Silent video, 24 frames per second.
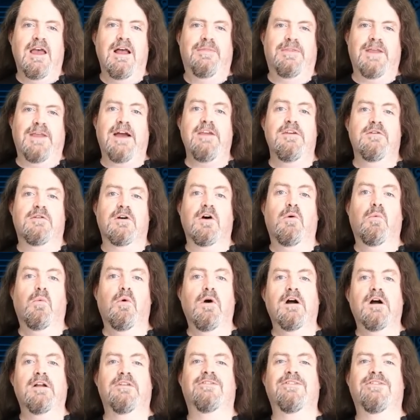now you've got
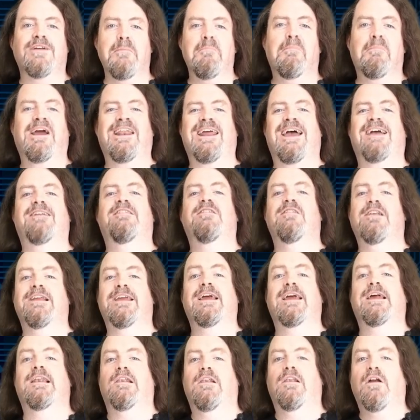words that might actually
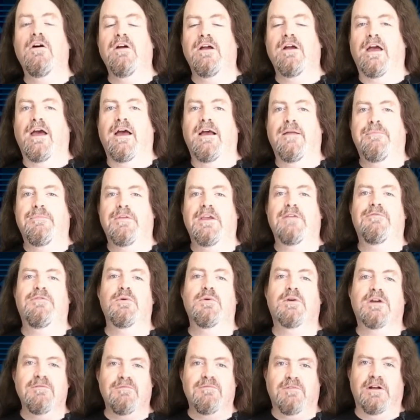get longer if you
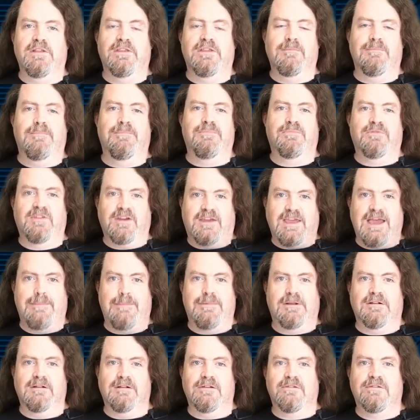convert them to
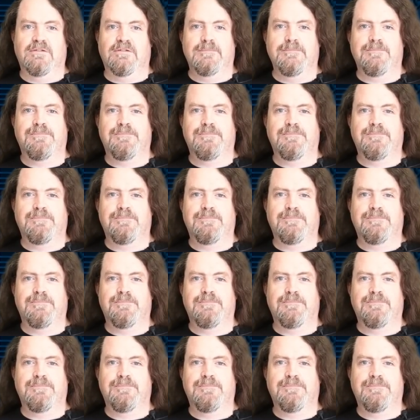capitals.